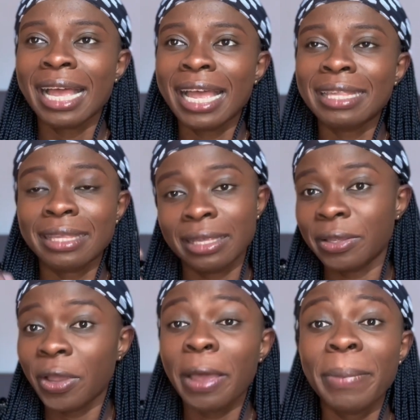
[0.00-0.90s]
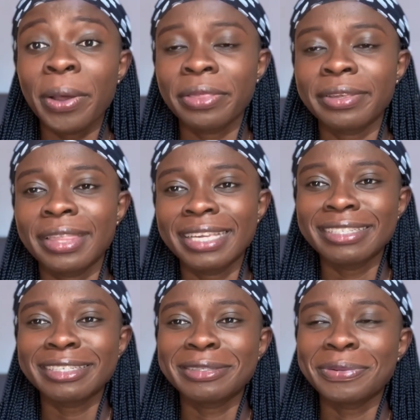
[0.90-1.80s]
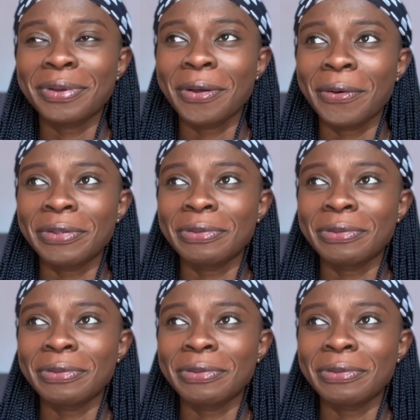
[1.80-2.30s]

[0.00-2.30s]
and about the things as well,